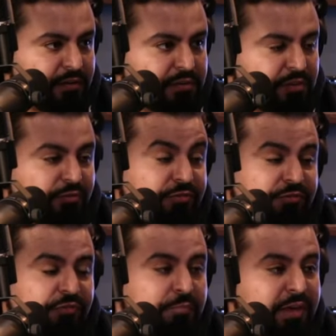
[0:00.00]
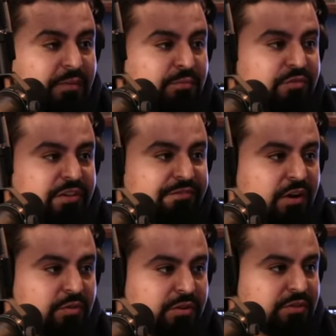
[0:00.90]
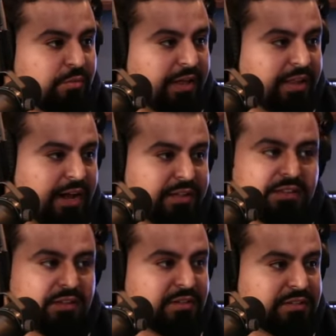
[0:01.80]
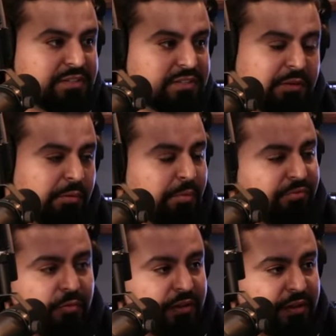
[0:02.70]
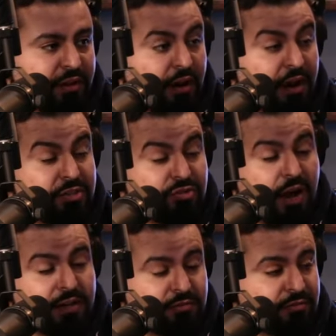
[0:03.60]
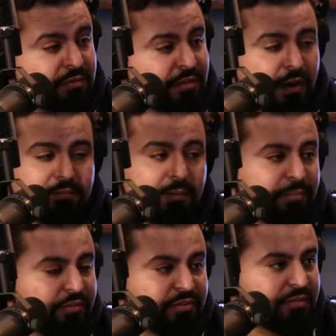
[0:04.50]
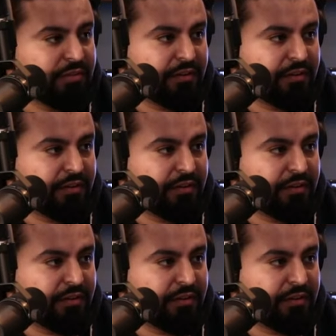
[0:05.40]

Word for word: So for me moving forward, the way that I deal is I just take people for what they are. I try to. I'm not perfect.